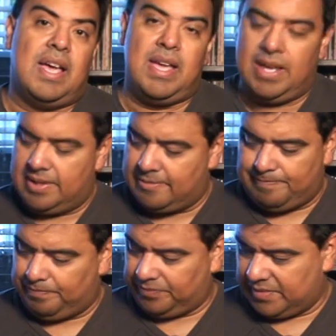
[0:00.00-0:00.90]
And
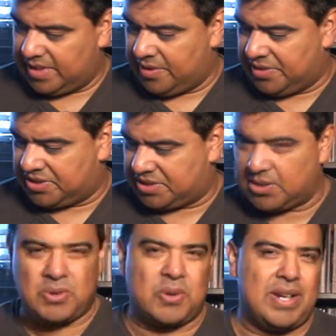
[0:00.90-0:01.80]
it was
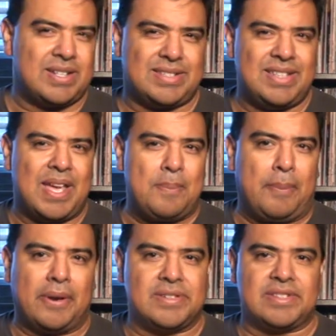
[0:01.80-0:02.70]
so great to see that in
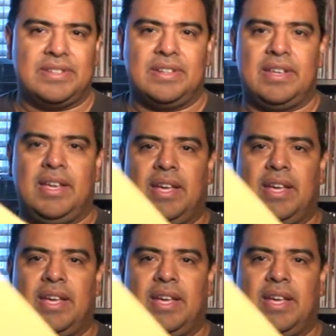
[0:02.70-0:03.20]
person.